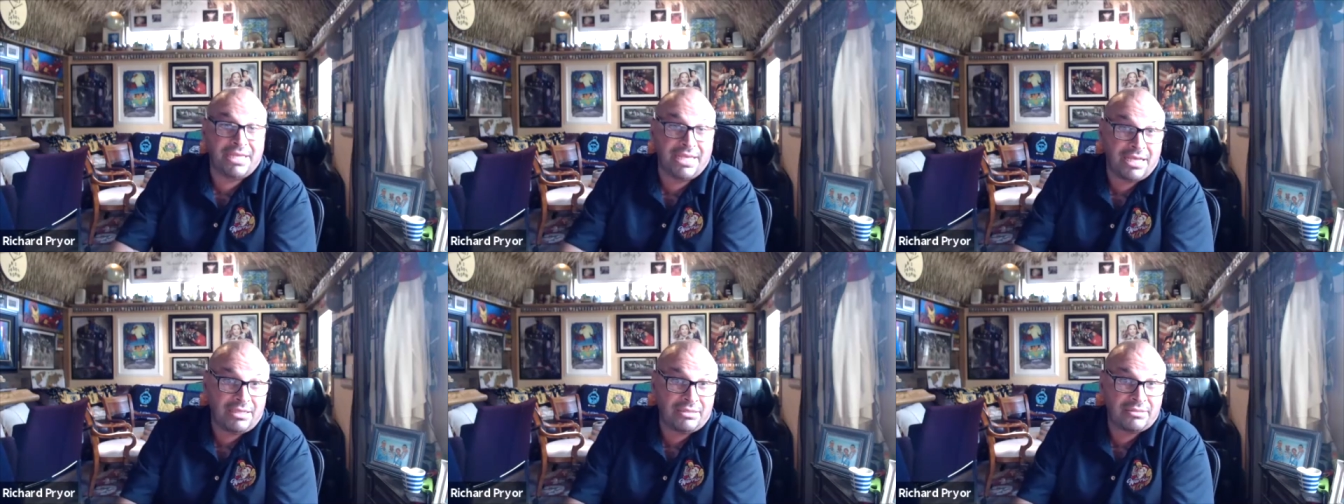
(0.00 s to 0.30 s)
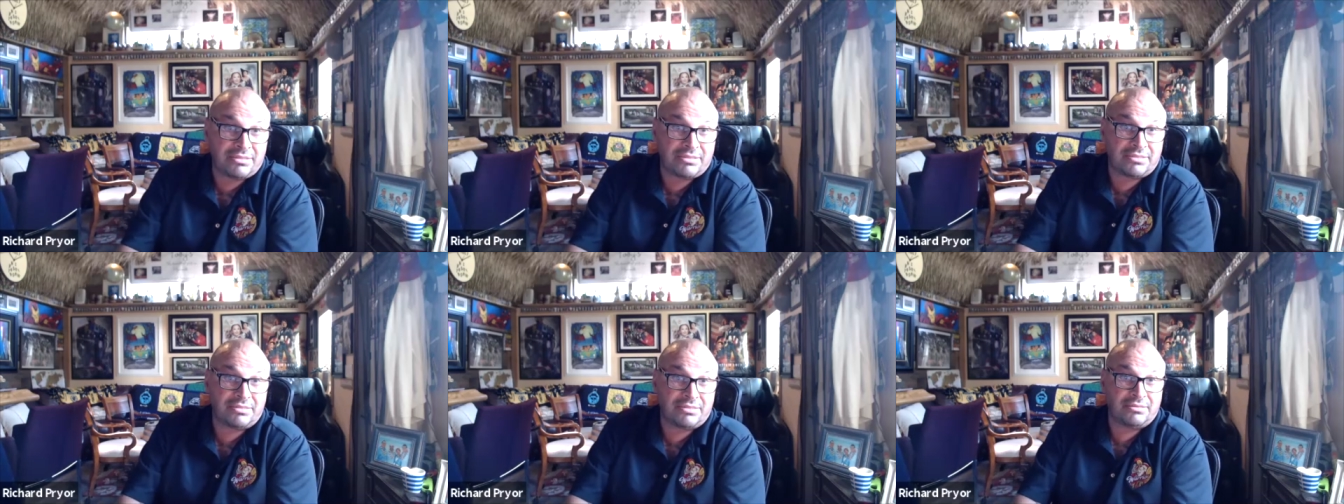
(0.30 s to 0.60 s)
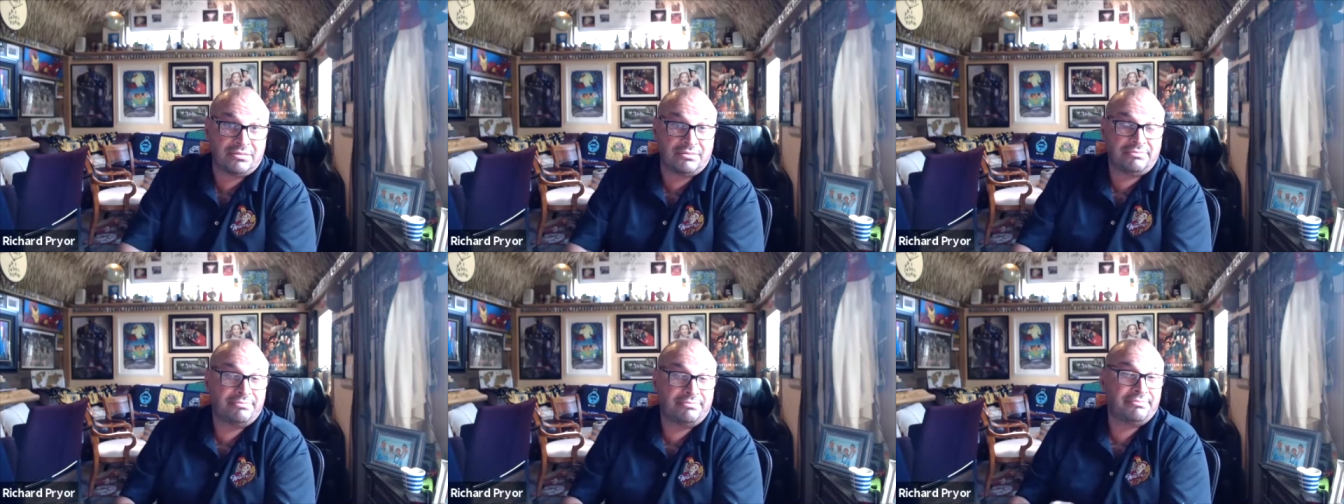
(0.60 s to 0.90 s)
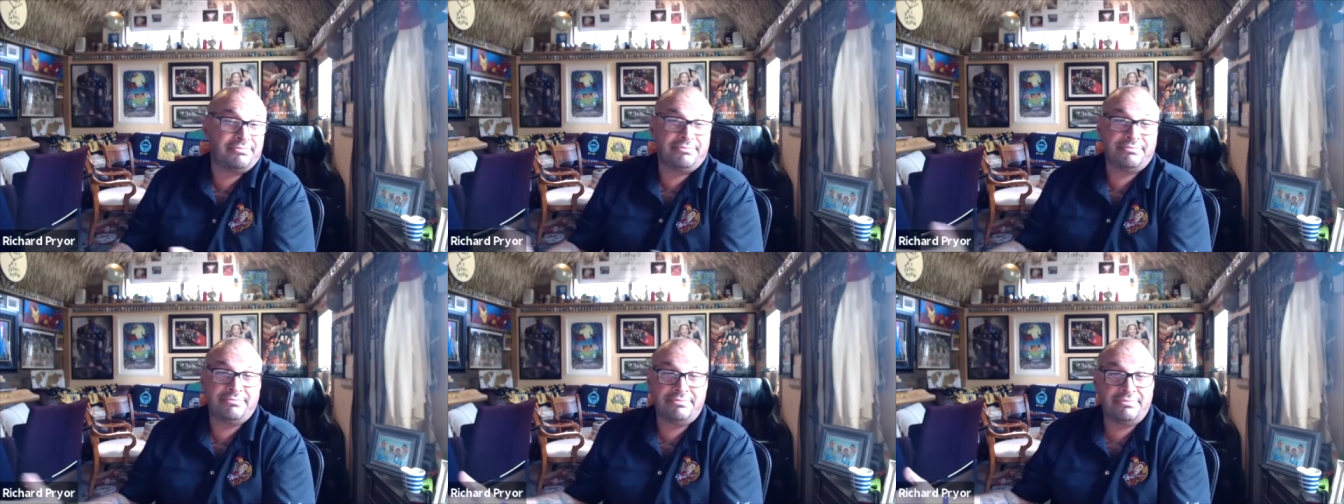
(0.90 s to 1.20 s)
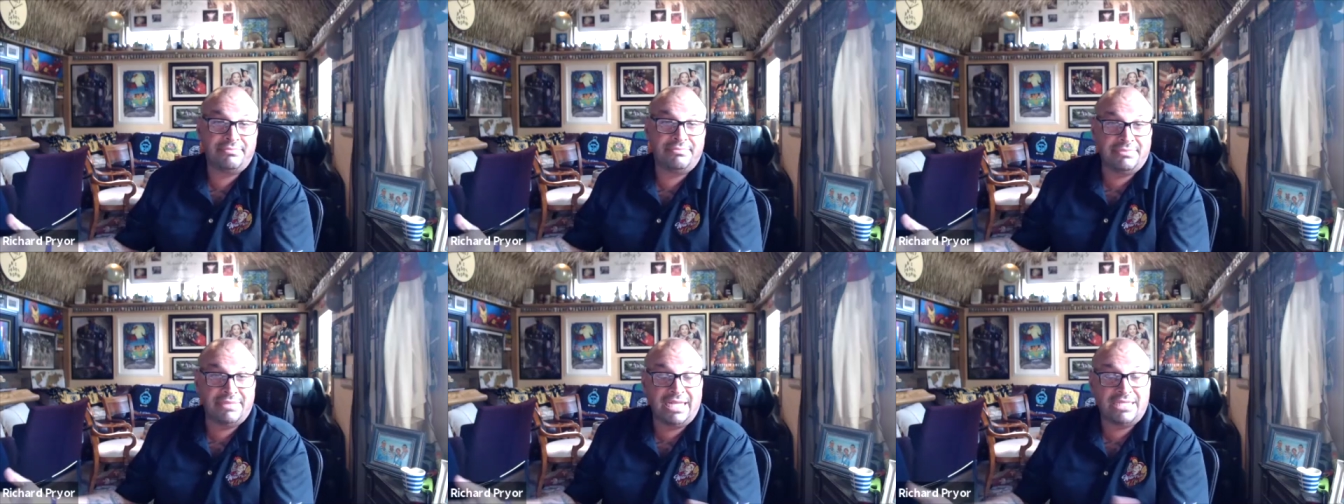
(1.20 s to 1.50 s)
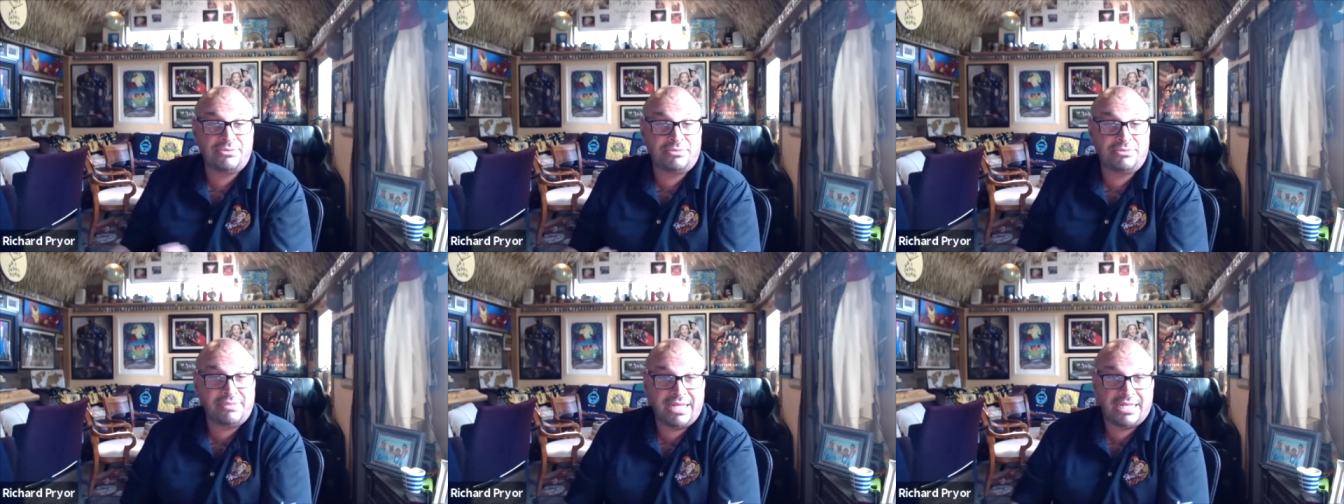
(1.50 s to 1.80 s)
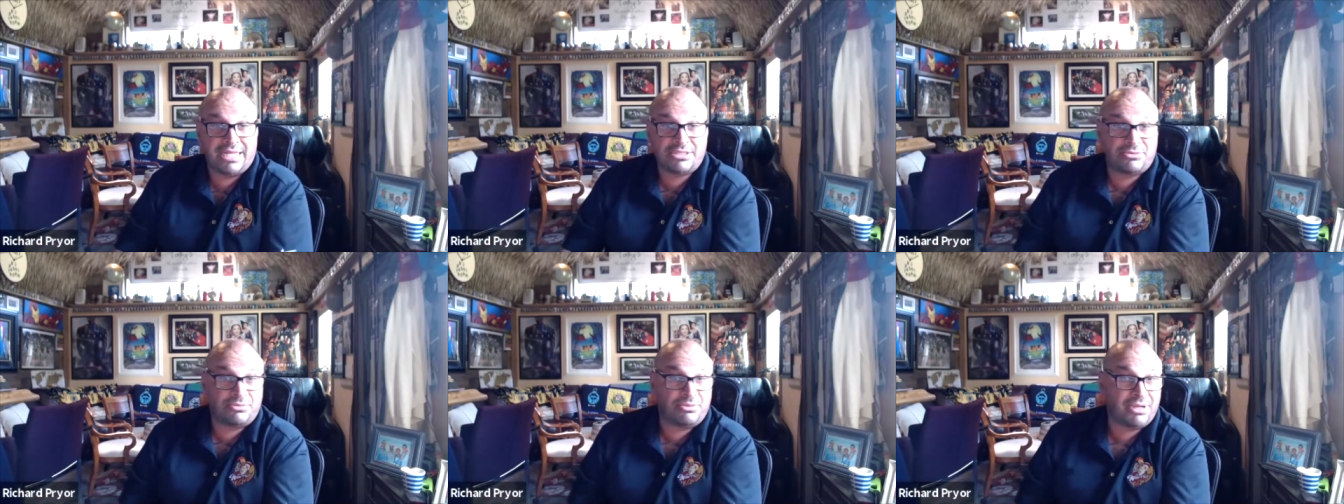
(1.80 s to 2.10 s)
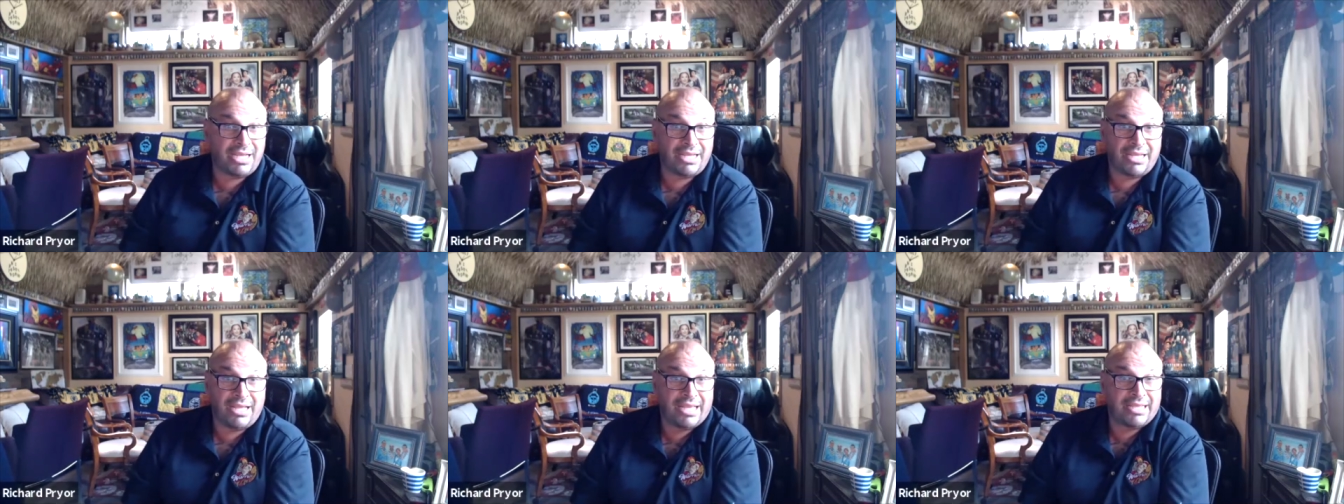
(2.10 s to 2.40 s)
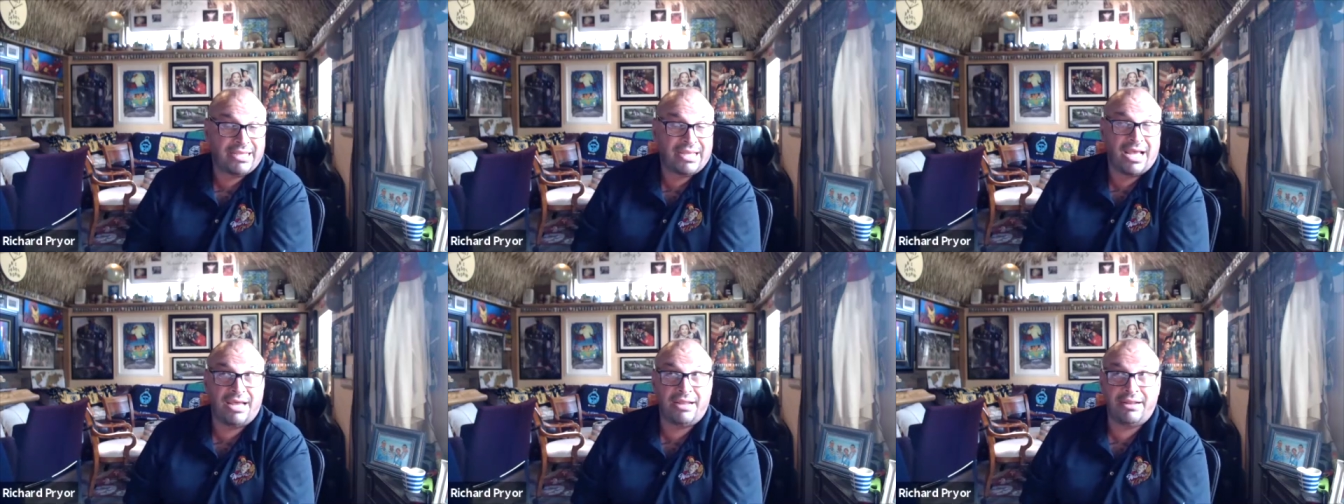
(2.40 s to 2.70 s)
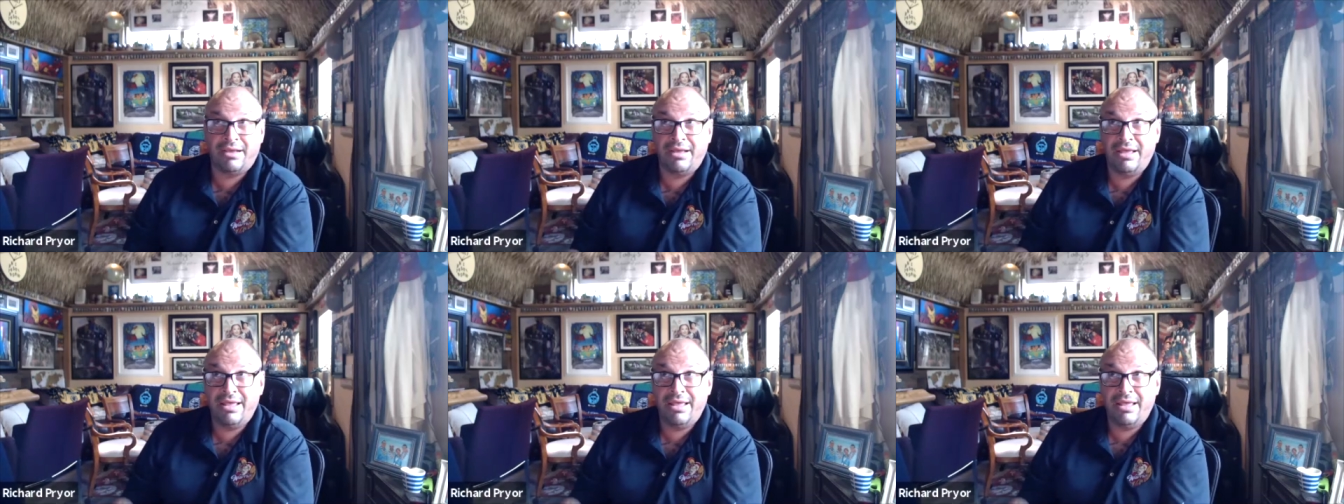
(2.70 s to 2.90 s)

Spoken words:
else? That's what I kind of,